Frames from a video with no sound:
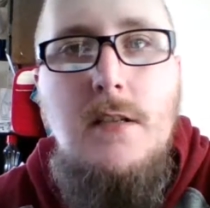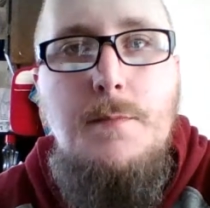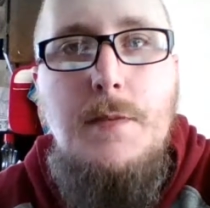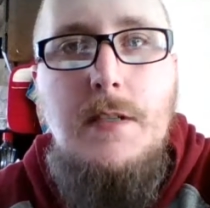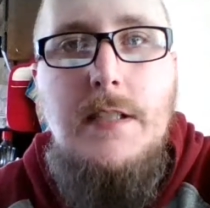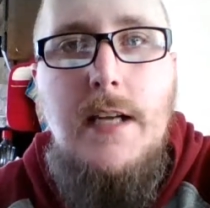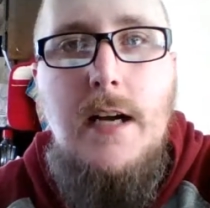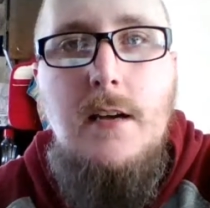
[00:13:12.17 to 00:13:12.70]

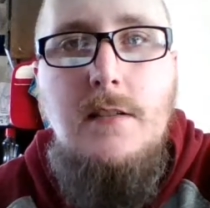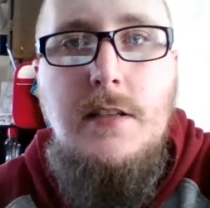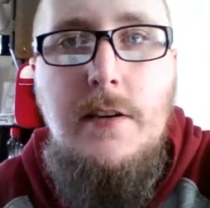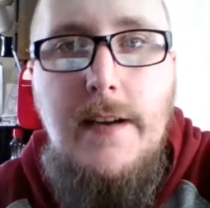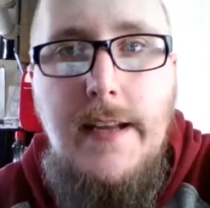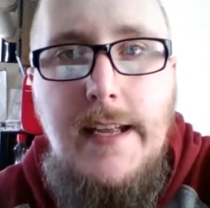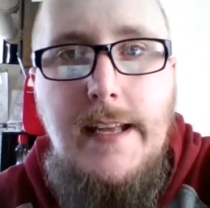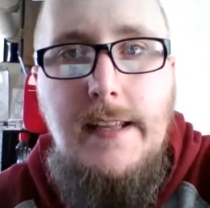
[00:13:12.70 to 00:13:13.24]
superstars
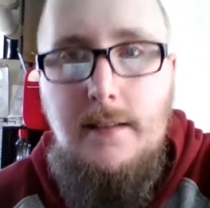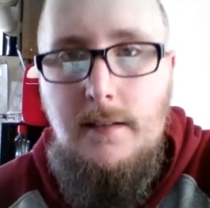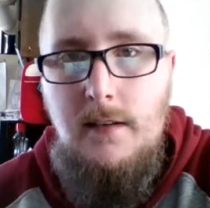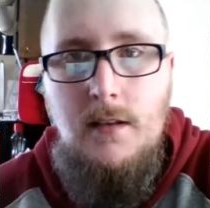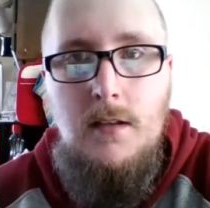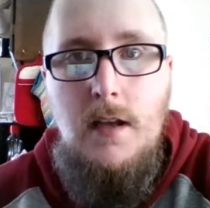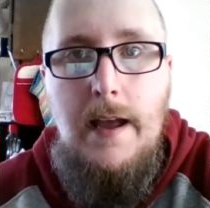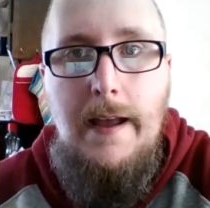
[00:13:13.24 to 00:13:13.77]
there is
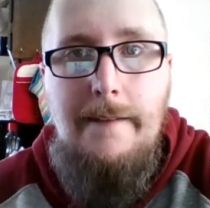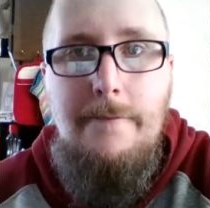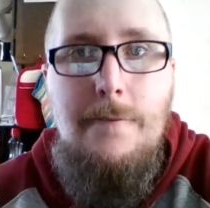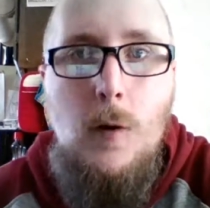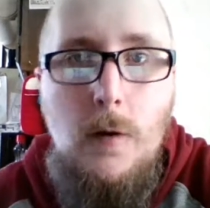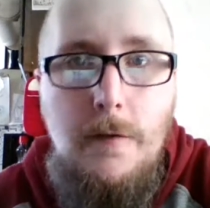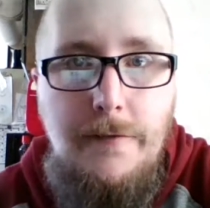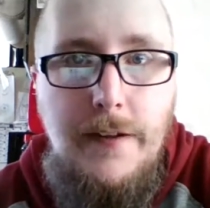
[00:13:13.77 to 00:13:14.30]
in
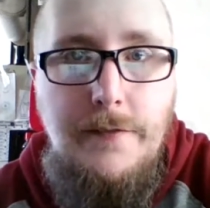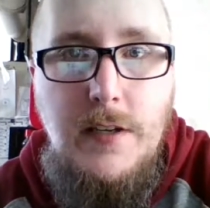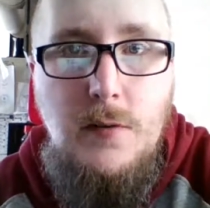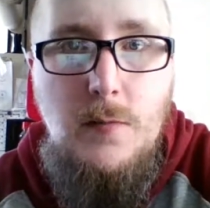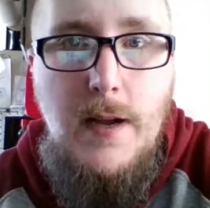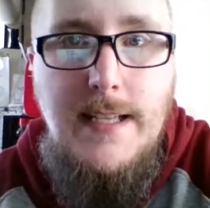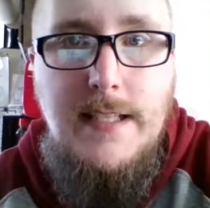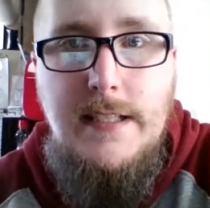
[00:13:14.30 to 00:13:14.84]

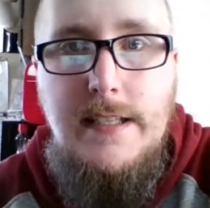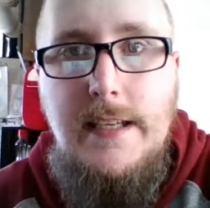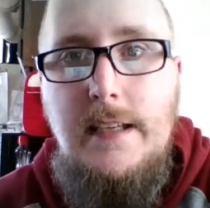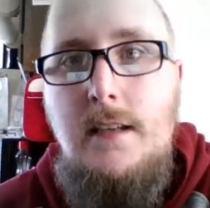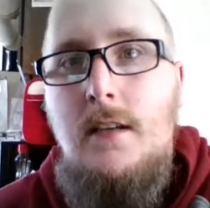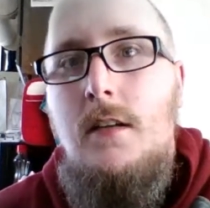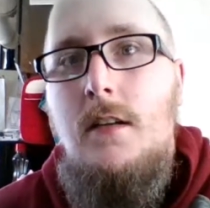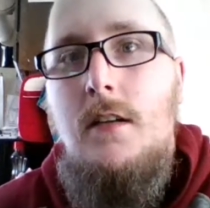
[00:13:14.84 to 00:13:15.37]
450
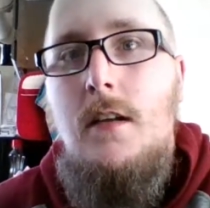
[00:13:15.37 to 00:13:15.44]
Wrestling,